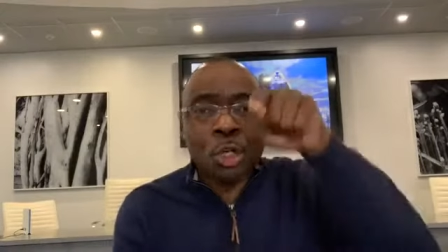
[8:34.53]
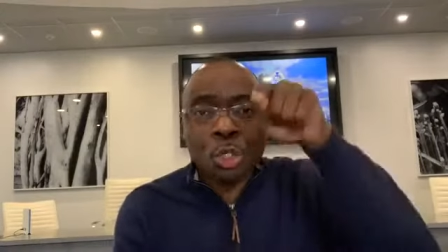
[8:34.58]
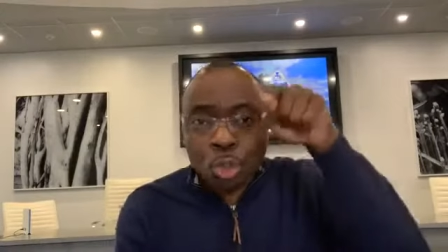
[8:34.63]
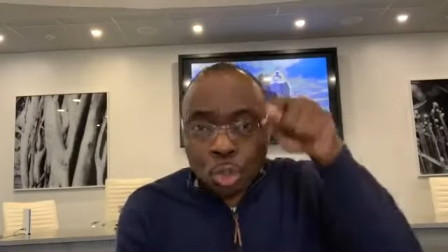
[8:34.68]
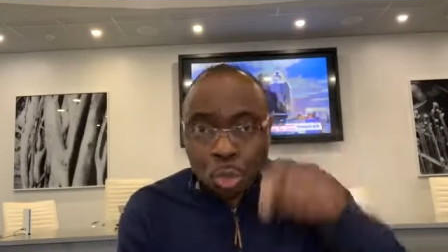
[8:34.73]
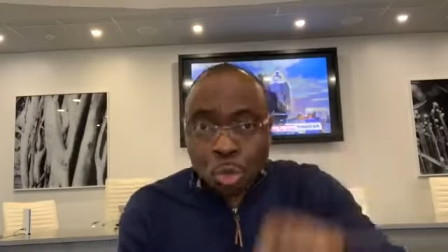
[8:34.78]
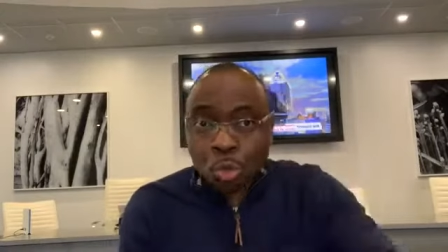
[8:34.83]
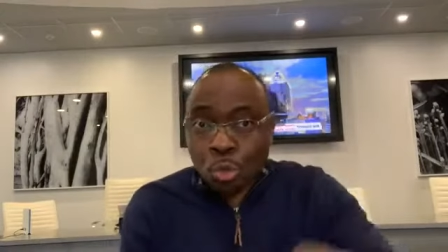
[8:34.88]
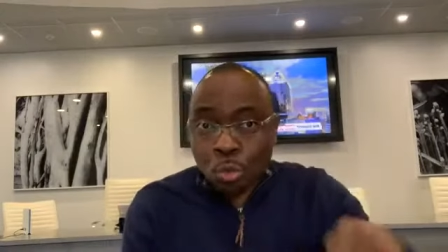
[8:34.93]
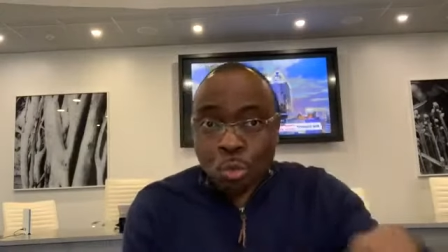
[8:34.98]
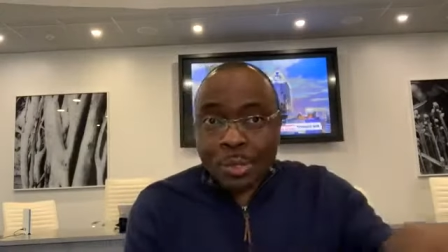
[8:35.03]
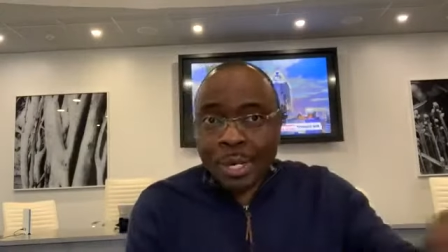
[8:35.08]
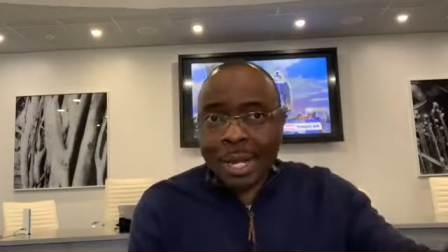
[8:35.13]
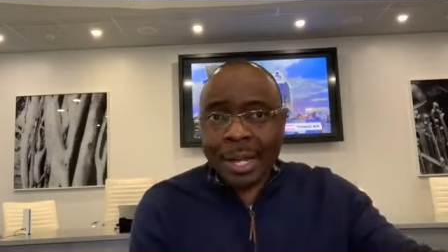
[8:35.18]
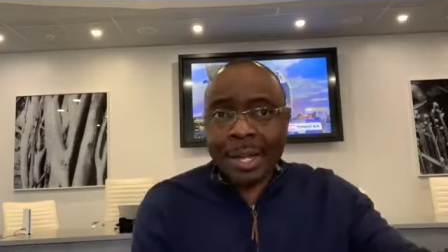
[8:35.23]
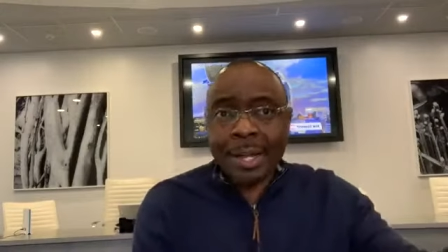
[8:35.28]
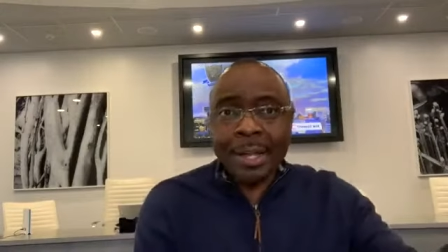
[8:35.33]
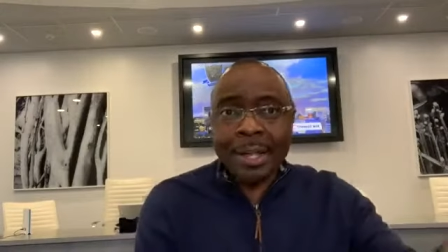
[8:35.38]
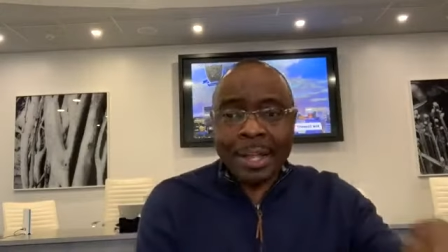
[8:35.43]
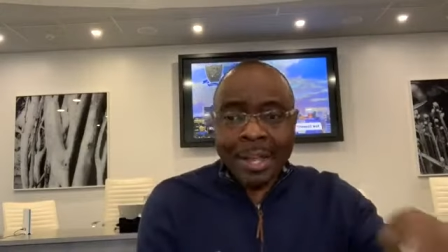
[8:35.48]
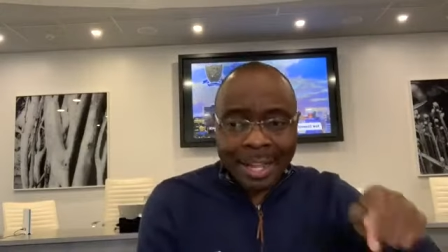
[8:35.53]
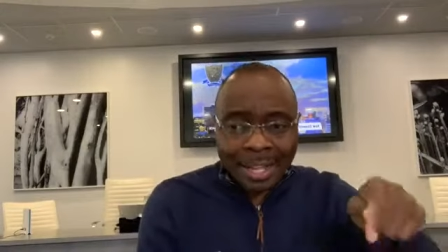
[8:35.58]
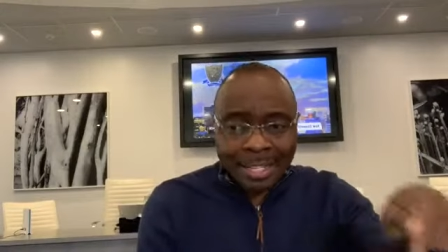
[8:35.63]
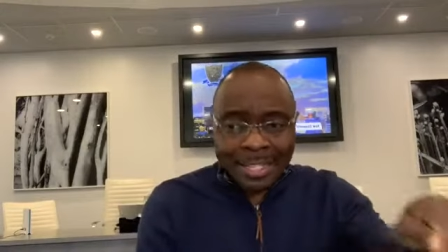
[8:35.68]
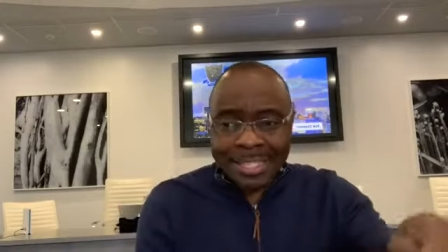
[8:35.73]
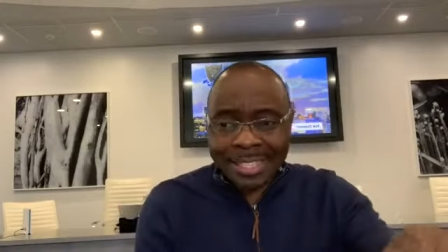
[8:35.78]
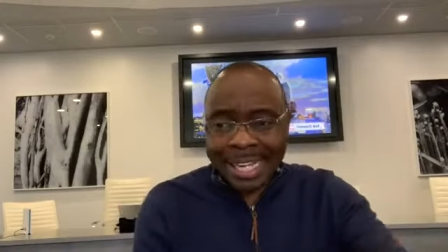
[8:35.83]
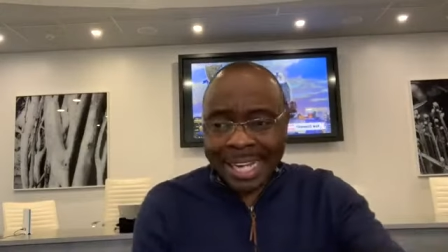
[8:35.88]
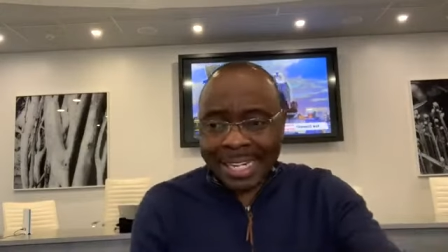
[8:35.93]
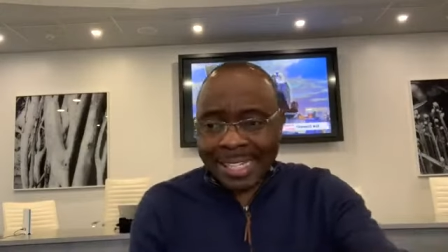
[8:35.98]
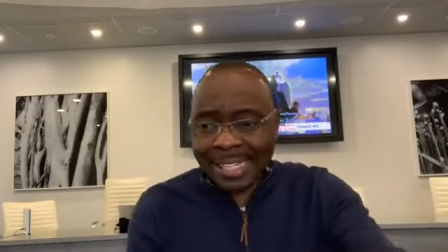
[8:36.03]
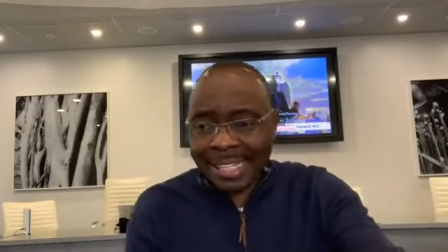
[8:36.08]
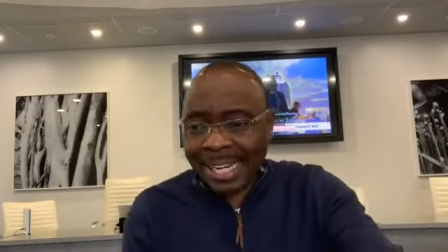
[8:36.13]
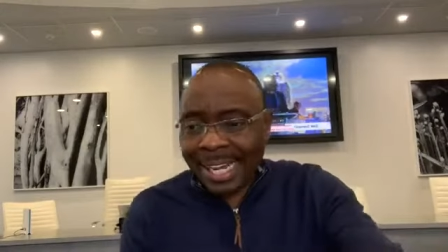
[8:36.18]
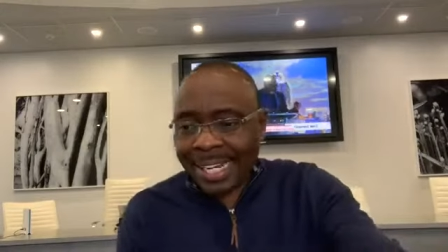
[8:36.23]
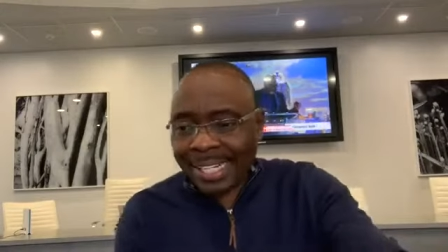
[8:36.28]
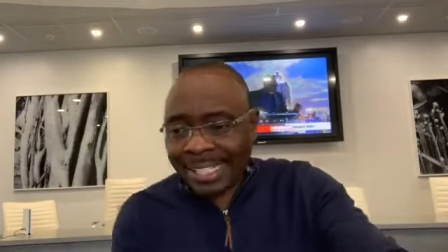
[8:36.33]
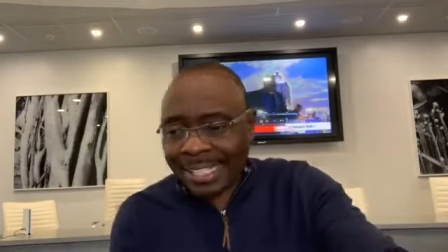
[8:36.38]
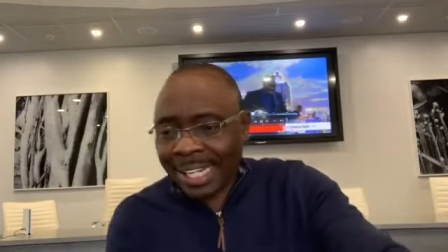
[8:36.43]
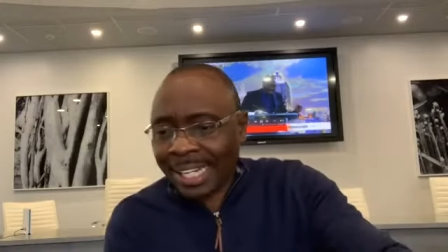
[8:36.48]
sooner than
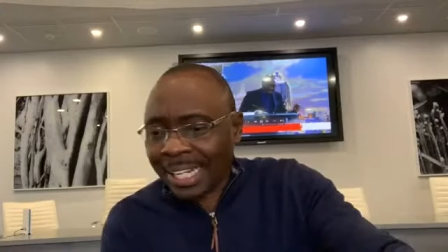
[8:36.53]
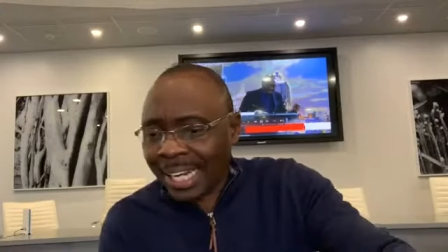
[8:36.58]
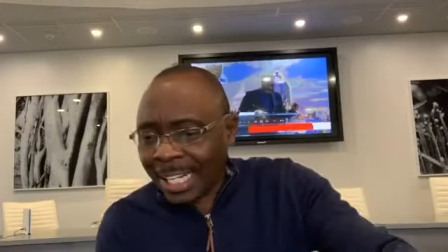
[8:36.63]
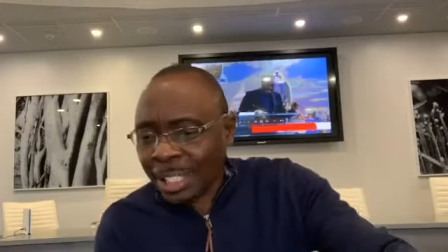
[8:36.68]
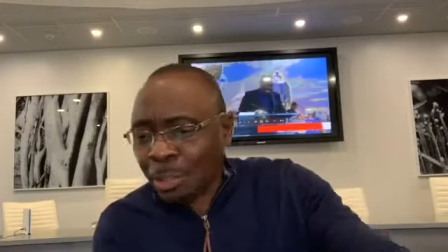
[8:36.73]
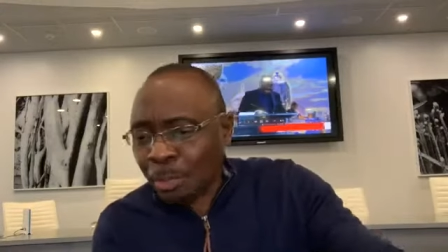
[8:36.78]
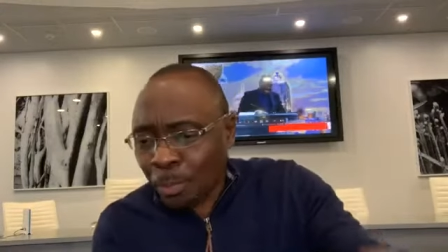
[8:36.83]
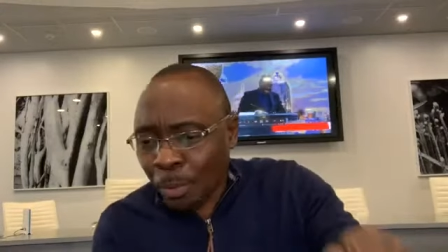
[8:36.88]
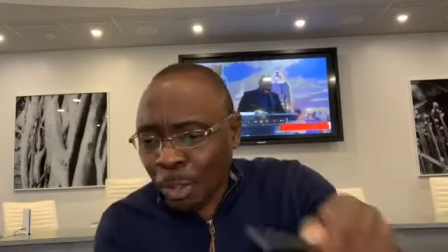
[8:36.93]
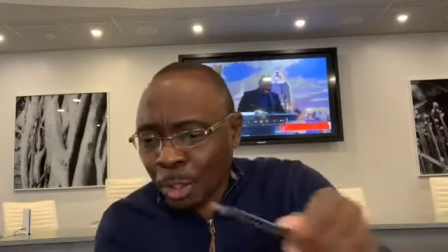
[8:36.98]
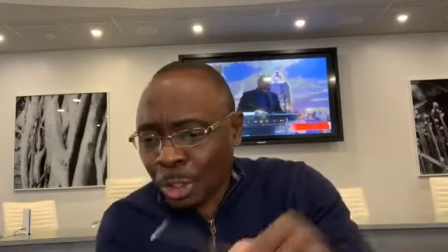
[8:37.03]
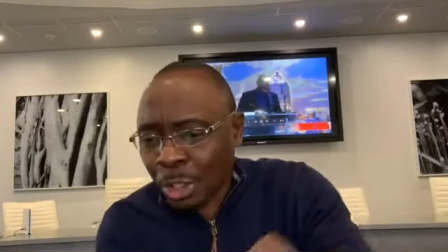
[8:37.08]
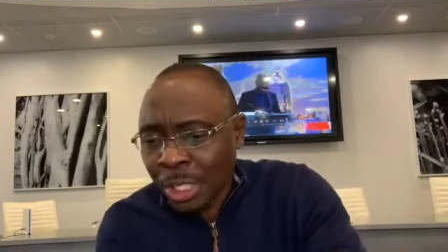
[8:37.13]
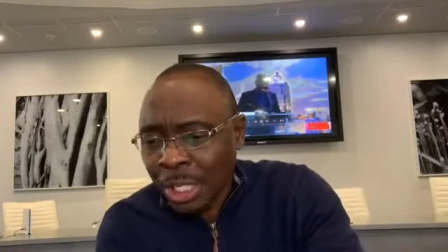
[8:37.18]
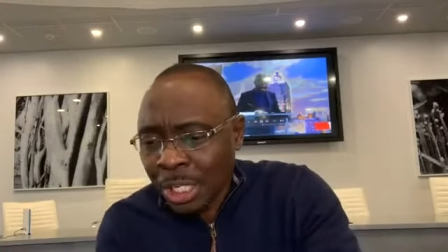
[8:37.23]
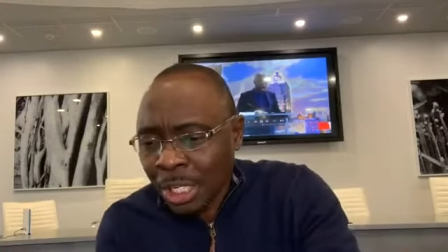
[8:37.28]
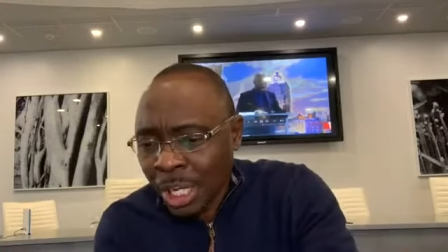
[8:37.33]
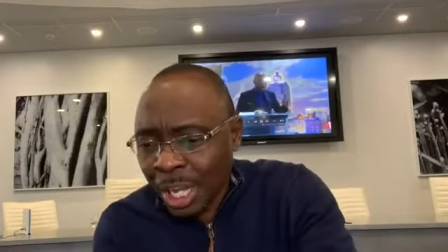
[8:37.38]
later. Let's push.